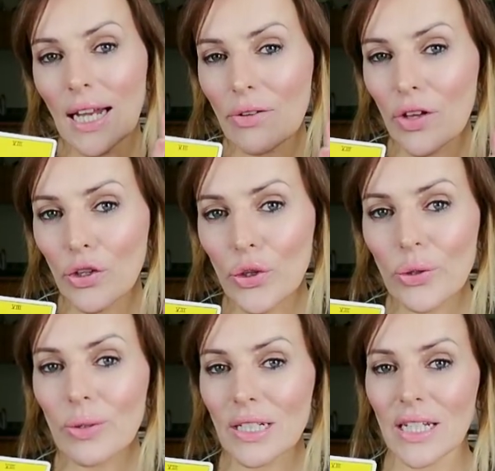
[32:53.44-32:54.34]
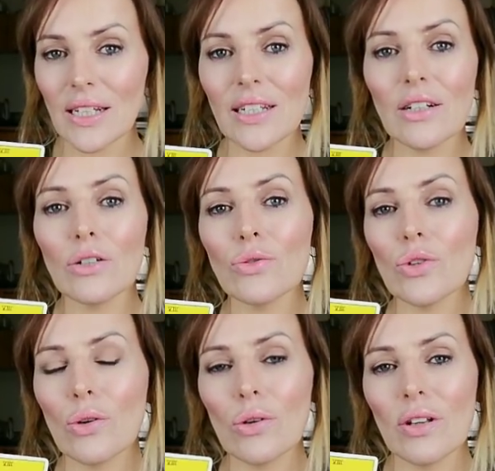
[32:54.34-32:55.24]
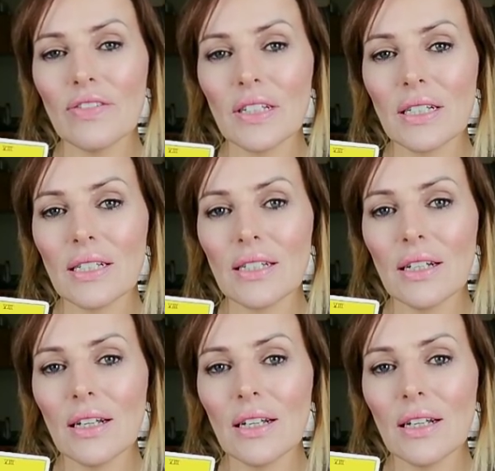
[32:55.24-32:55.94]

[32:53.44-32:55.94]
now that you are taking control of it,